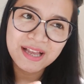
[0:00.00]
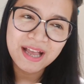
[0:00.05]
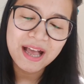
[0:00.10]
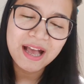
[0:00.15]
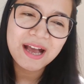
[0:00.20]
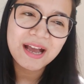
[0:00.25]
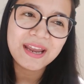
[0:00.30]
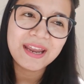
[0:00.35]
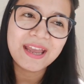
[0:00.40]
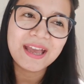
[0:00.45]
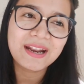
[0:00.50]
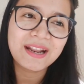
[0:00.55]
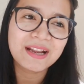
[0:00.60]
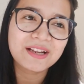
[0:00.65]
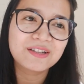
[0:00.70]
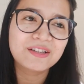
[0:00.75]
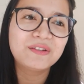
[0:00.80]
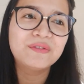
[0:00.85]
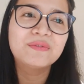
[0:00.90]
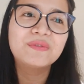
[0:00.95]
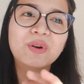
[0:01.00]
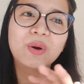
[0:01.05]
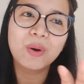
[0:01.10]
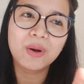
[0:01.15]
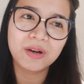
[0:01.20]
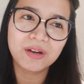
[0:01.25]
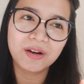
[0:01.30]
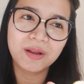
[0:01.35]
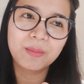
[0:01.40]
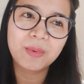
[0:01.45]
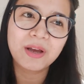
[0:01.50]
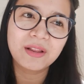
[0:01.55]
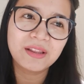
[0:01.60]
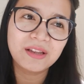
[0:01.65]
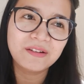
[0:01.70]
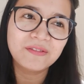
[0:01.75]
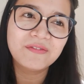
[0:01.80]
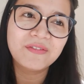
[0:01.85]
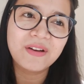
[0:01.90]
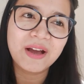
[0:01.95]
I had actually forgotten about
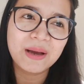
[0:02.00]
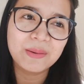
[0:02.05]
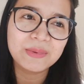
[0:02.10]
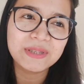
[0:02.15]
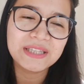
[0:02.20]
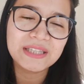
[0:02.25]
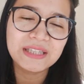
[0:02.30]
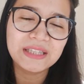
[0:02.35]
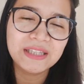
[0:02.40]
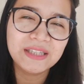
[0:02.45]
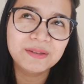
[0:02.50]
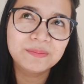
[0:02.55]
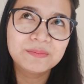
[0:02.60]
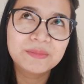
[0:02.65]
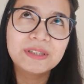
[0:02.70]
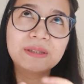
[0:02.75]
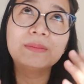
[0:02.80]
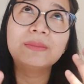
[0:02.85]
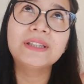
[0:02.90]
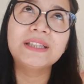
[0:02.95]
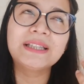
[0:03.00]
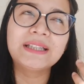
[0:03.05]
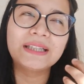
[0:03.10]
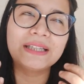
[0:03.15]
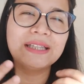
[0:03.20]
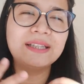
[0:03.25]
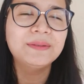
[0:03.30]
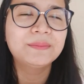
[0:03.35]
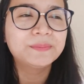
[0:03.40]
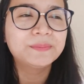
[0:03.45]
that pharmacy completely.